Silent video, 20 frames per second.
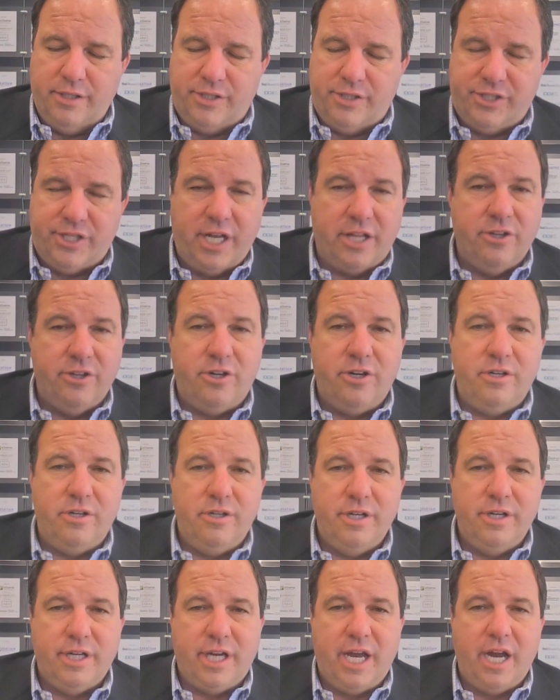
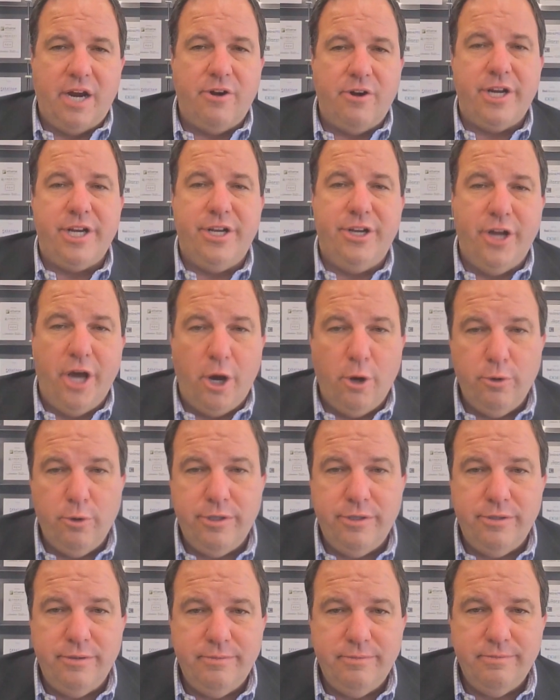Seller carried
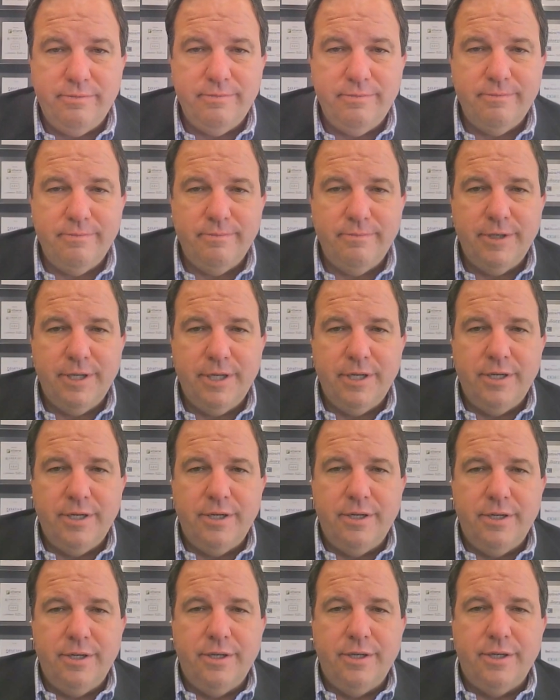note
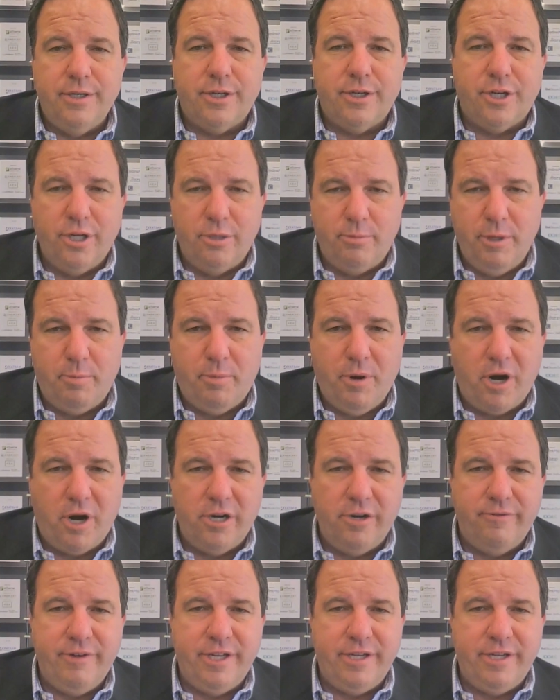could be
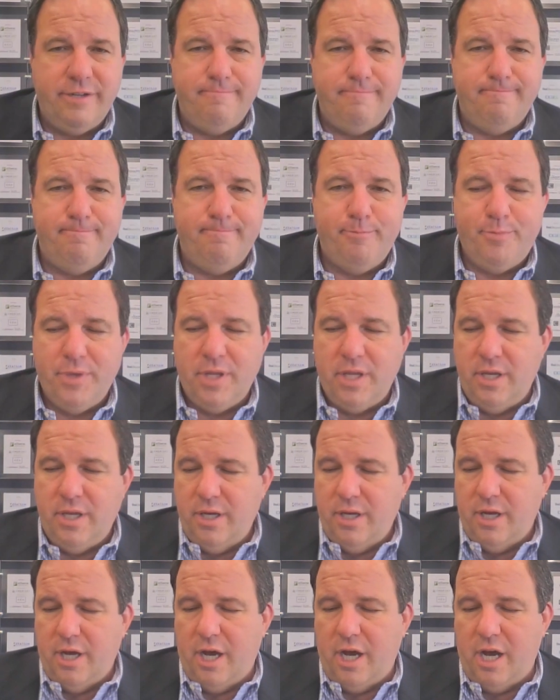part of it.
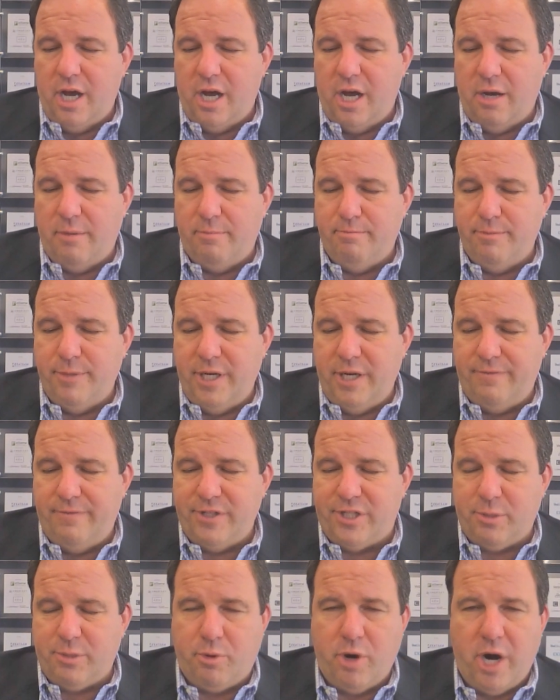If
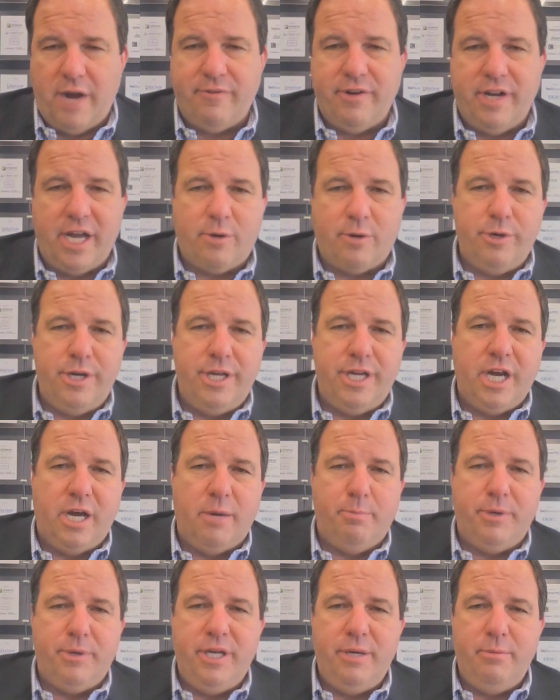it's a private equity
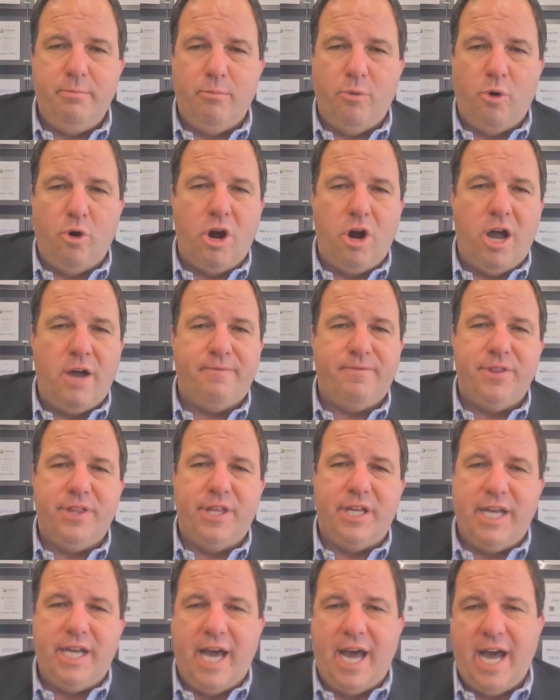company, more often
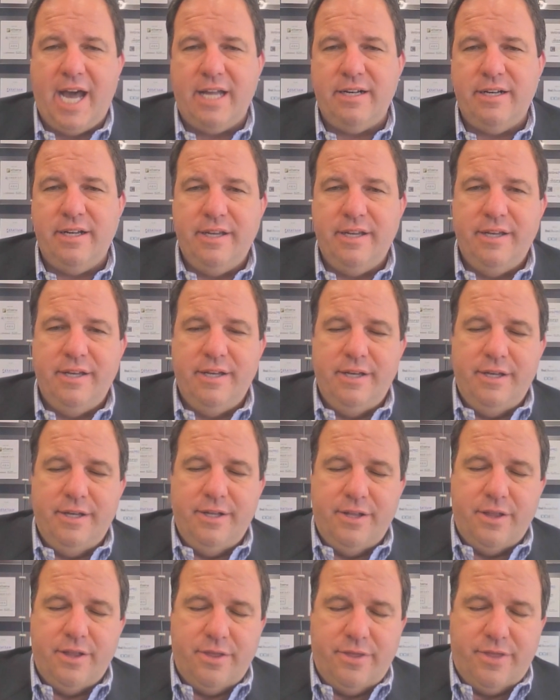than not,
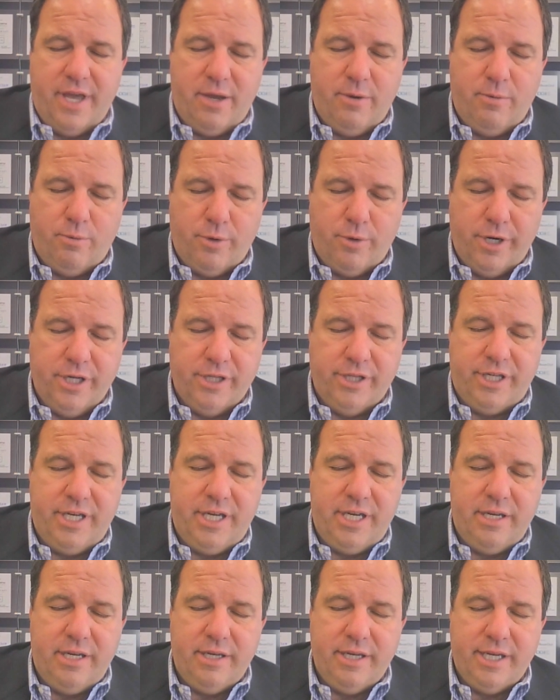they
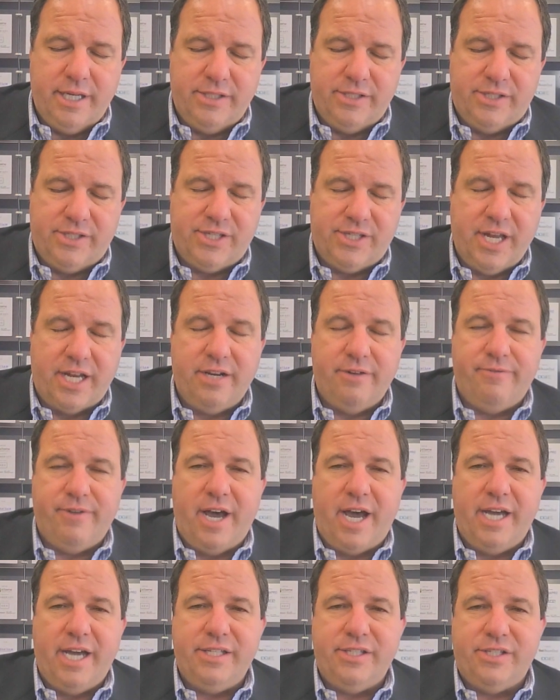really
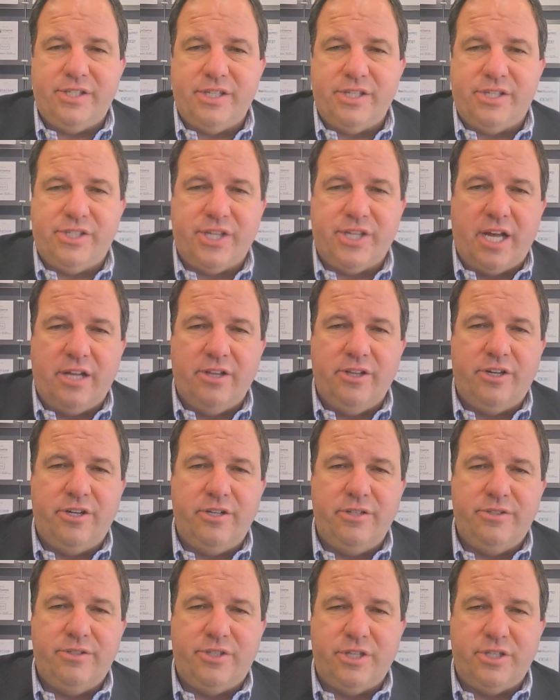incentivize the
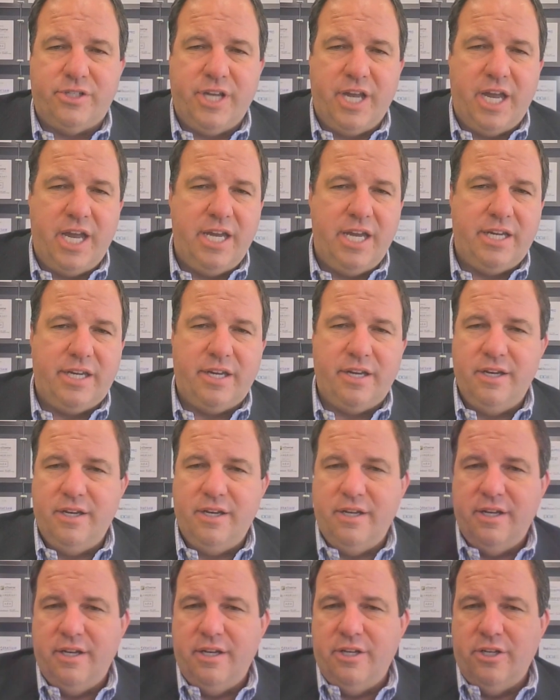seller to take
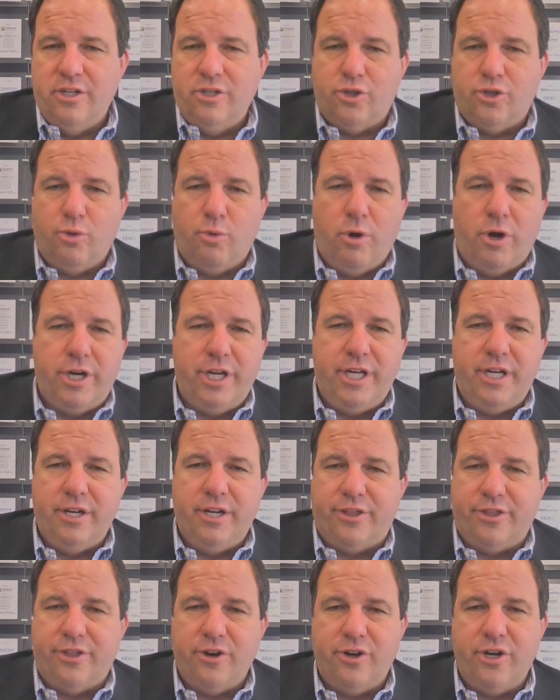20
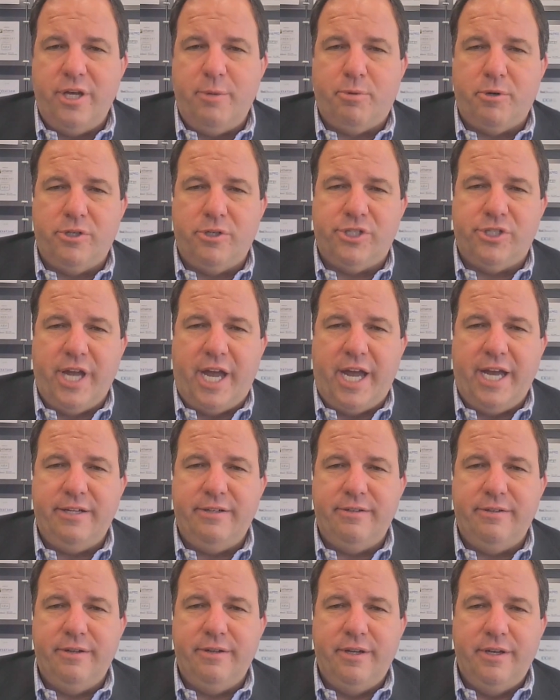to 30%